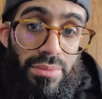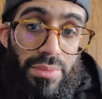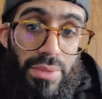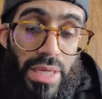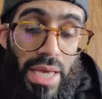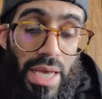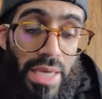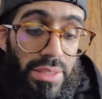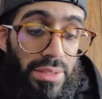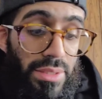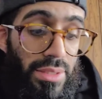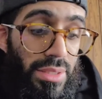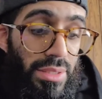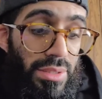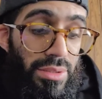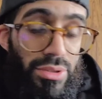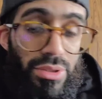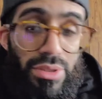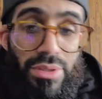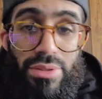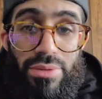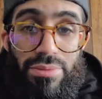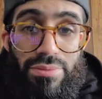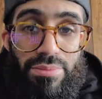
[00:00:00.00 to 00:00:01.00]
gasket,
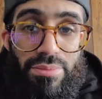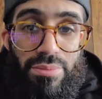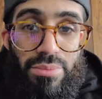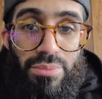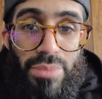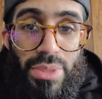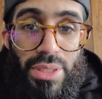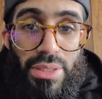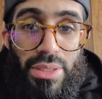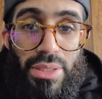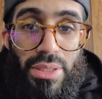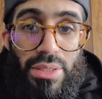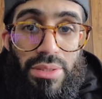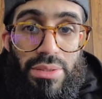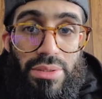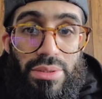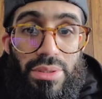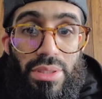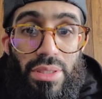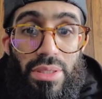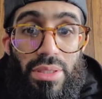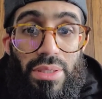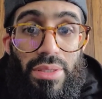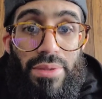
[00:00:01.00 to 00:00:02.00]
just because
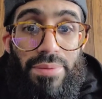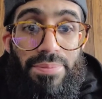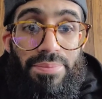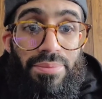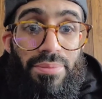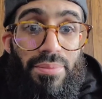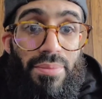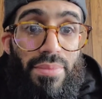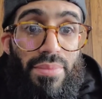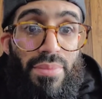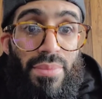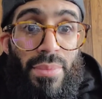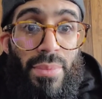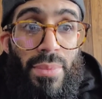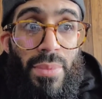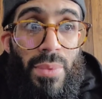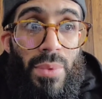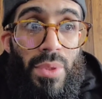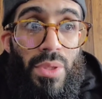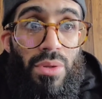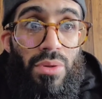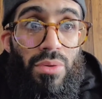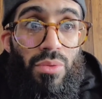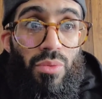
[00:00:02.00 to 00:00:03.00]

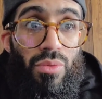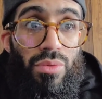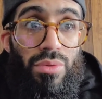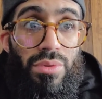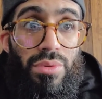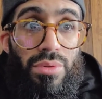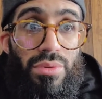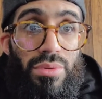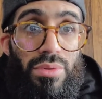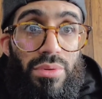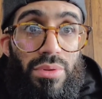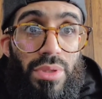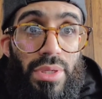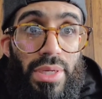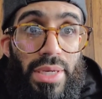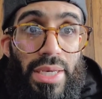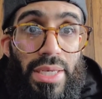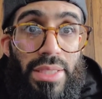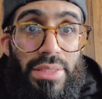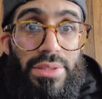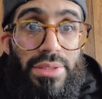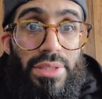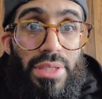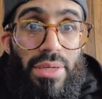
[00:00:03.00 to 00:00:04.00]
the
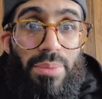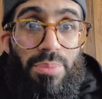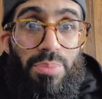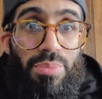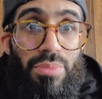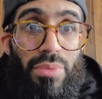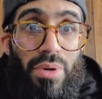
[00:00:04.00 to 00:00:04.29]
heads up